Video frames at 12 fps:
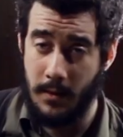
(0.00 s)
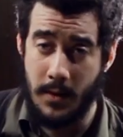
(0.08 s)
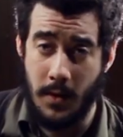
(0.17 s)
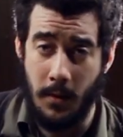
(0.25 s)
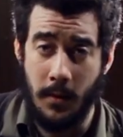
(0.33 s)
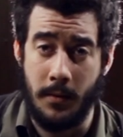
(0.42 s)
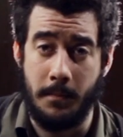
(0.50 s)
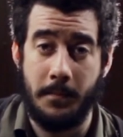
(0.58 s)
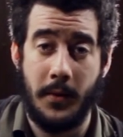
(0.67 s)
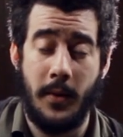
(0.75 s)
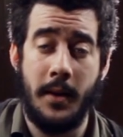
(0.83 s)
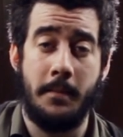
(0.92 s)
And so on,
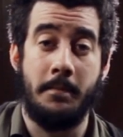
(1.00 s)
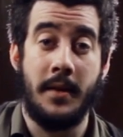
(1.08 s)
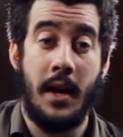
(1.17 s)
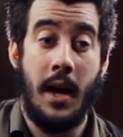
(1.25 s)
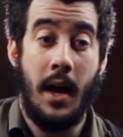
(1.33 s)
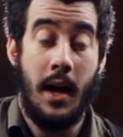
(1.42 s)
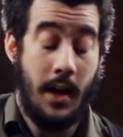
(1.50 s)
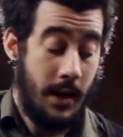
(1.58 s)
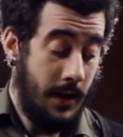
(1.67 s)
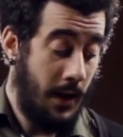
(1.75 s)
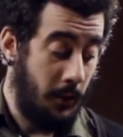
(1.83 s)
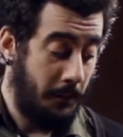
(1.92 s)
right?
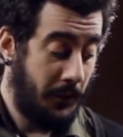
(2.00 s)
Now,